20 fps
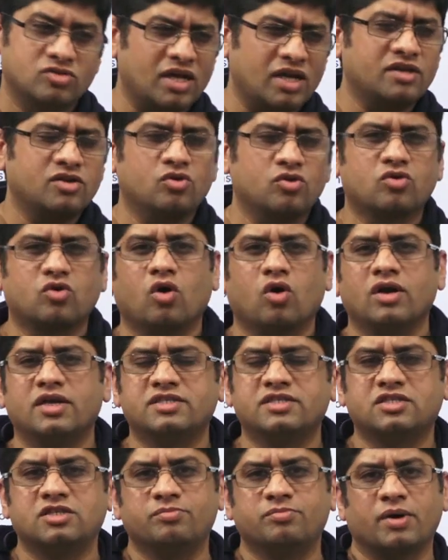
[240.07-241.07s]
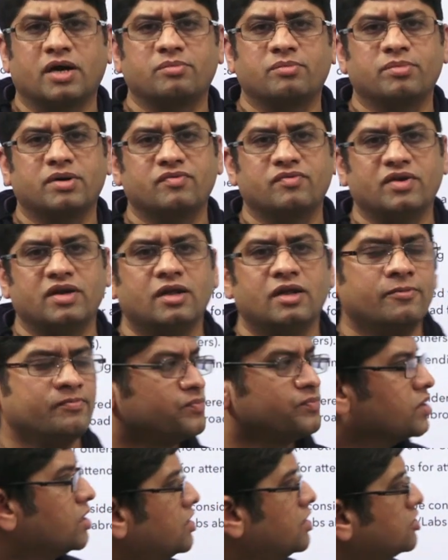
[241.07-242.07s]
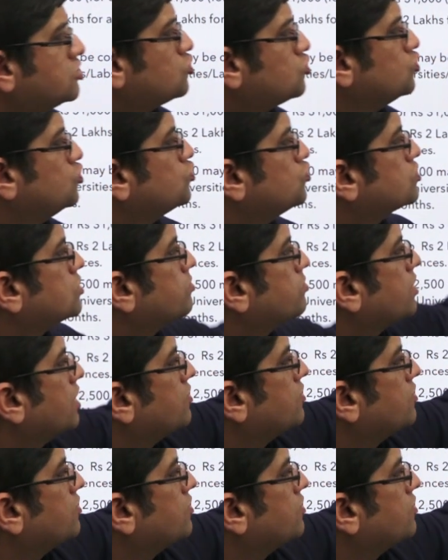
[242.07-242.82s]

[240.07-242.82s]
that your college department will issue you some